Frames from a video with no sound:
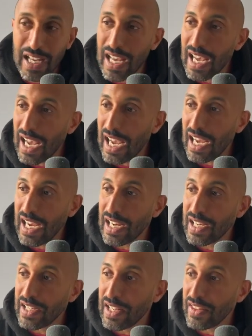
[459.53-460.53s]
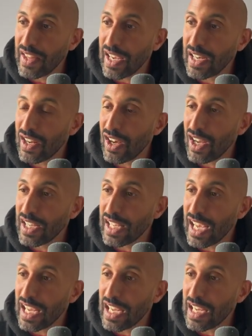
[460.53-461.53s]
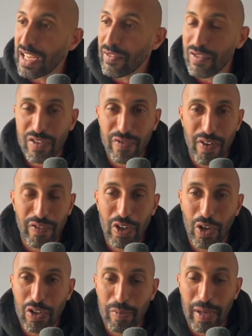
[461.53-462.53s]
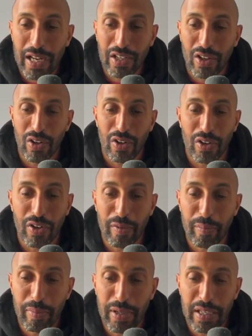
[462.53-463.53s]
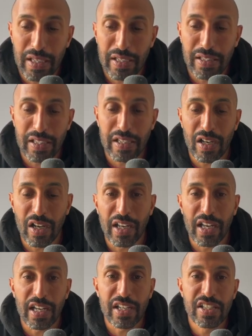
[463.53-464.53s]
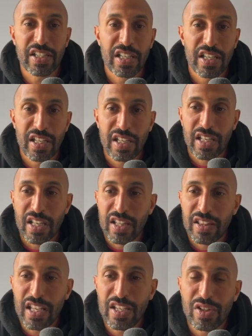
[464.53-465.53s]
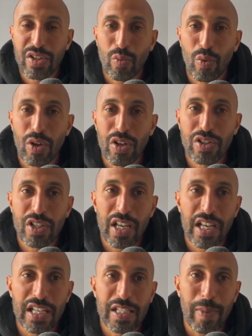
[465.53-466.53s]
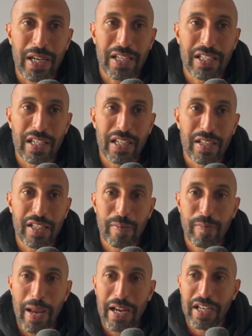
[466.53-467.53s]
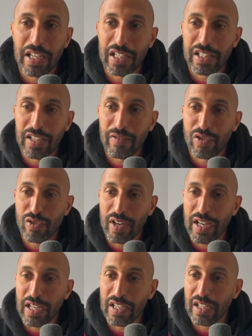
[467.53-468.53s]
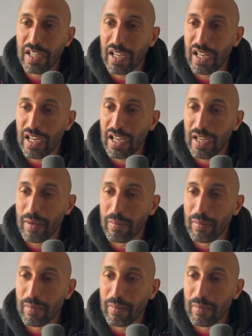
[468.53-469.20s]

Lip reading: and then I gave $50 back on PTIX. This was a speculative trade. I